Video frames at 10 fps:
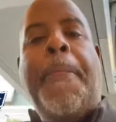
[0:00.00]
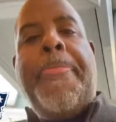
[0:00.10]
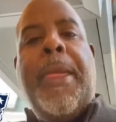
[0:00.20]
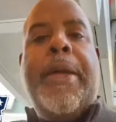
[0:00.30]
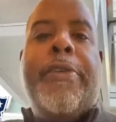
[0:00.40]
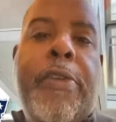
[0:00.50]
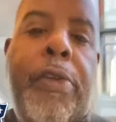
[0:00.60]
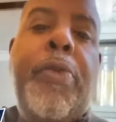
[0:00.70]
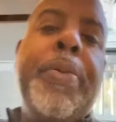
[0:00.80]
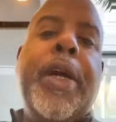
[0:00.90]
is the
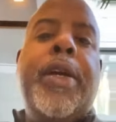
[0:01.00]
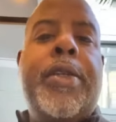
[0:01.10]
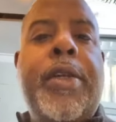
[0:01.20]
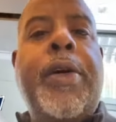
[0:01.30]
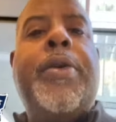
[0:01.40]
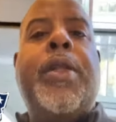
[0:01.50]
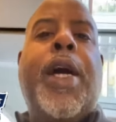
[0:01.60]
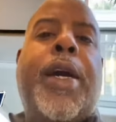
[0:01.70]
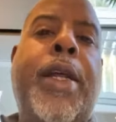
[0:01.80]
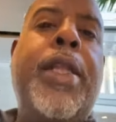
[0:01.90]
two plays. So,
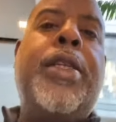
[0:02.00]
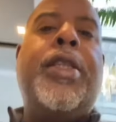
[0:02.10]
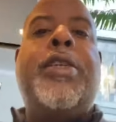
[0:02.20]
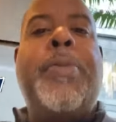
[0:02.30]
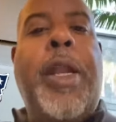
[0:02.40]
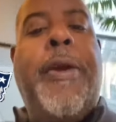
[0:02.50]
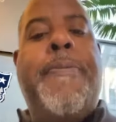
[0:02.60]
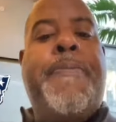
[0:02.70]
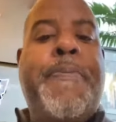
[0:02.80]
lock it in, let's get this money.